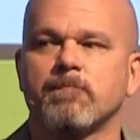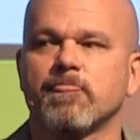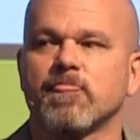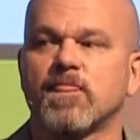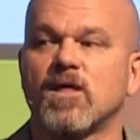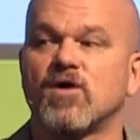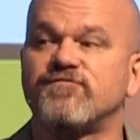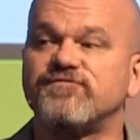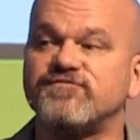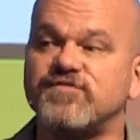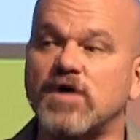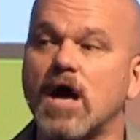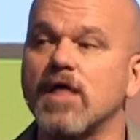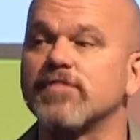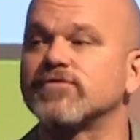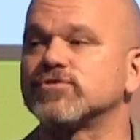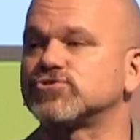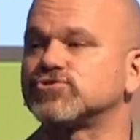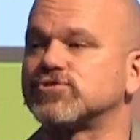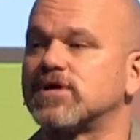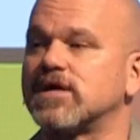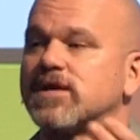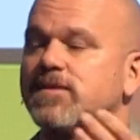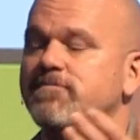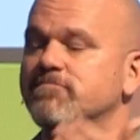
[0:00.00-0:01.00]
of fathers
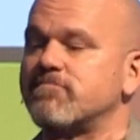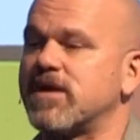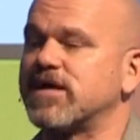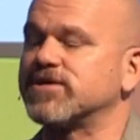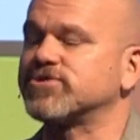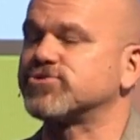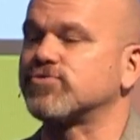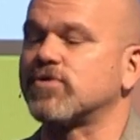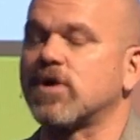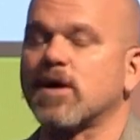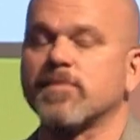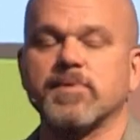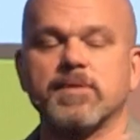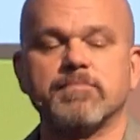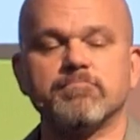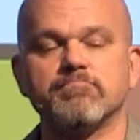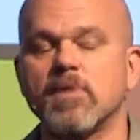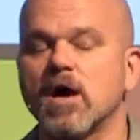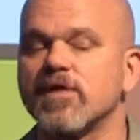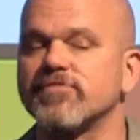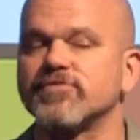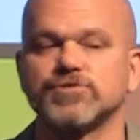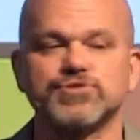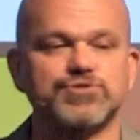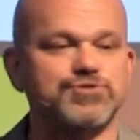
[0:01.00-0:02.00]
trying to measure up and
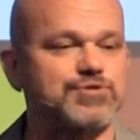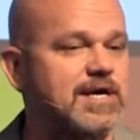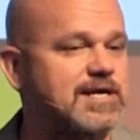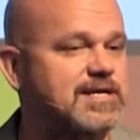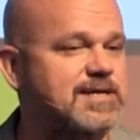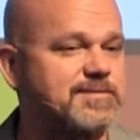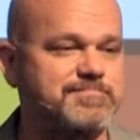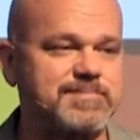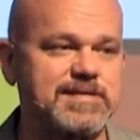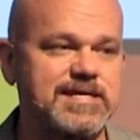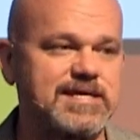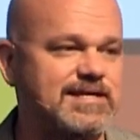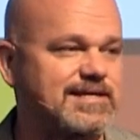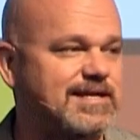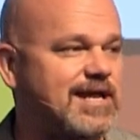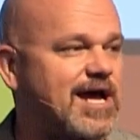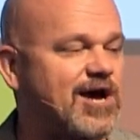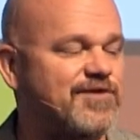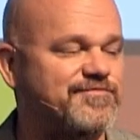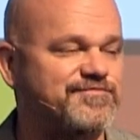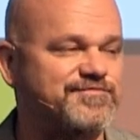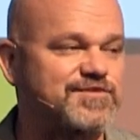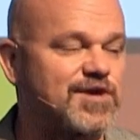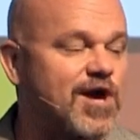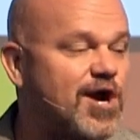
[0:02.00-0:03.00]
mothers trying to be
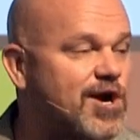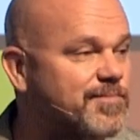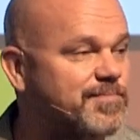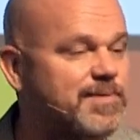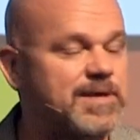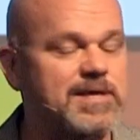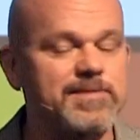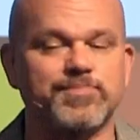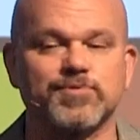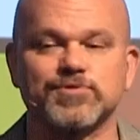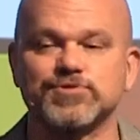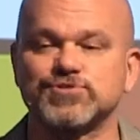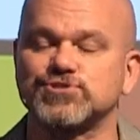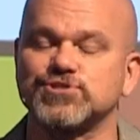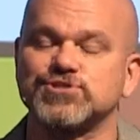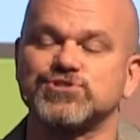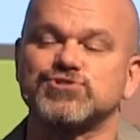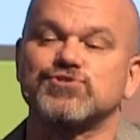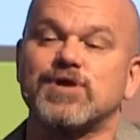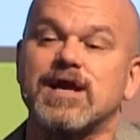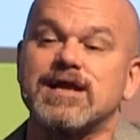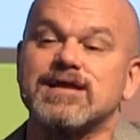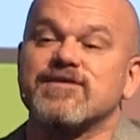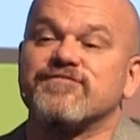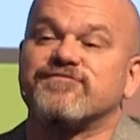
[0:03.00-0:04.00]
enough, young people just
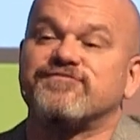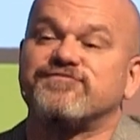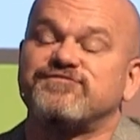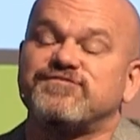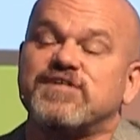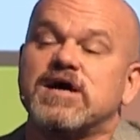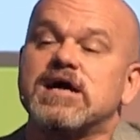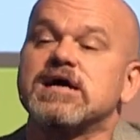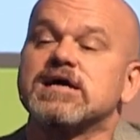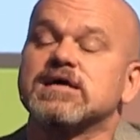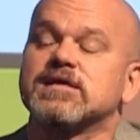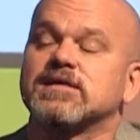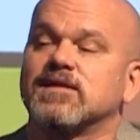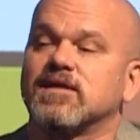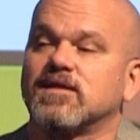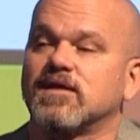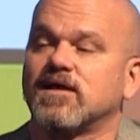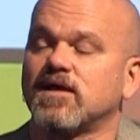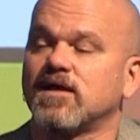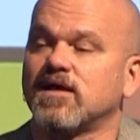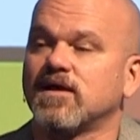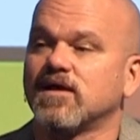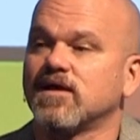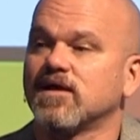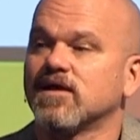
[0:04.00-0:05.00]
trying to find
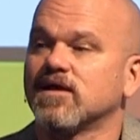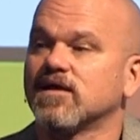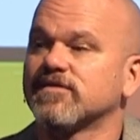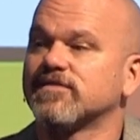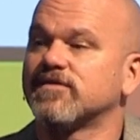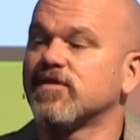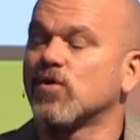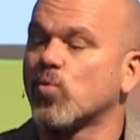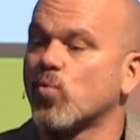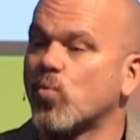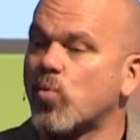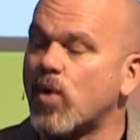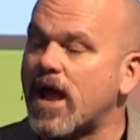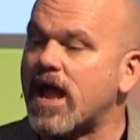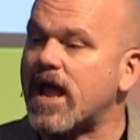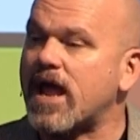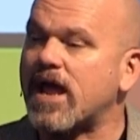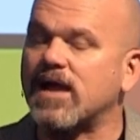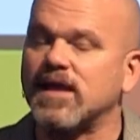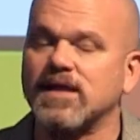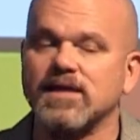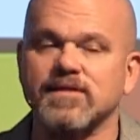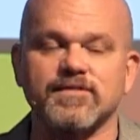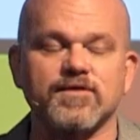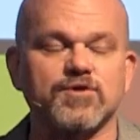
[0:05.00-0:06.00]
their
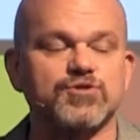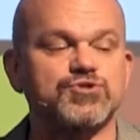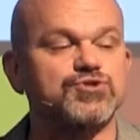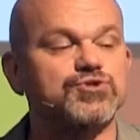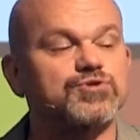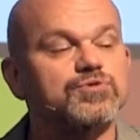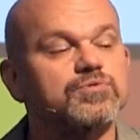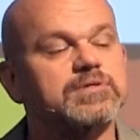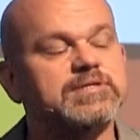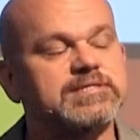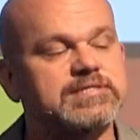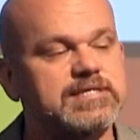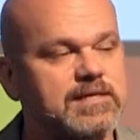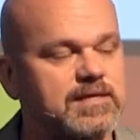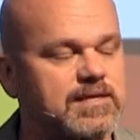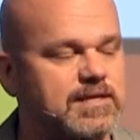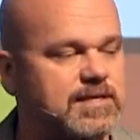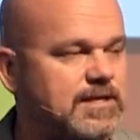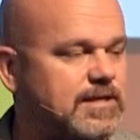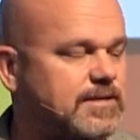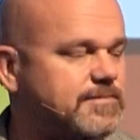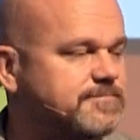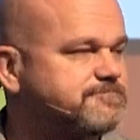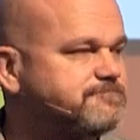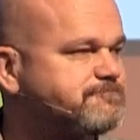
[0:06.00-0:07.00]
way and their true
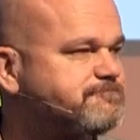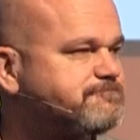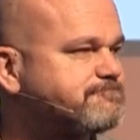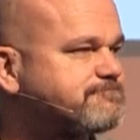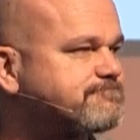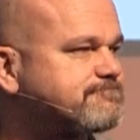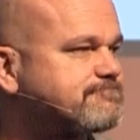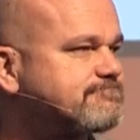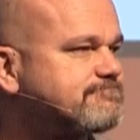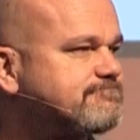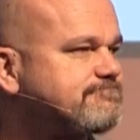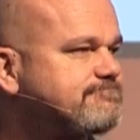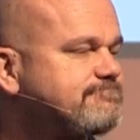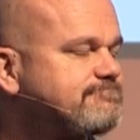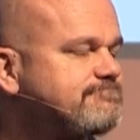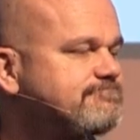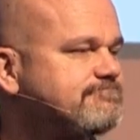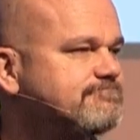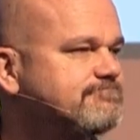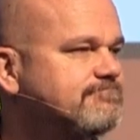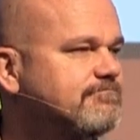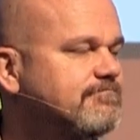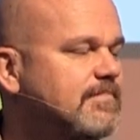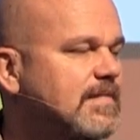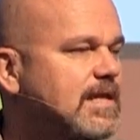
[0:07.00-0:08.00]
identity.
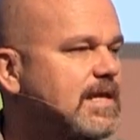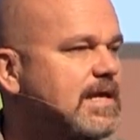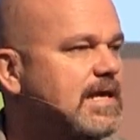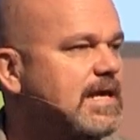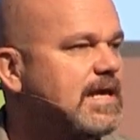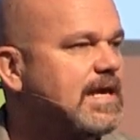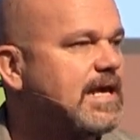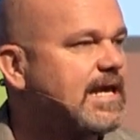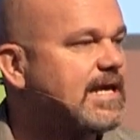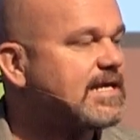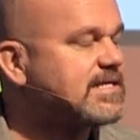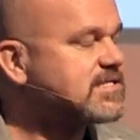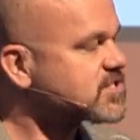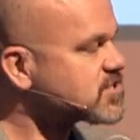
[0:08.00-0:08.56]
He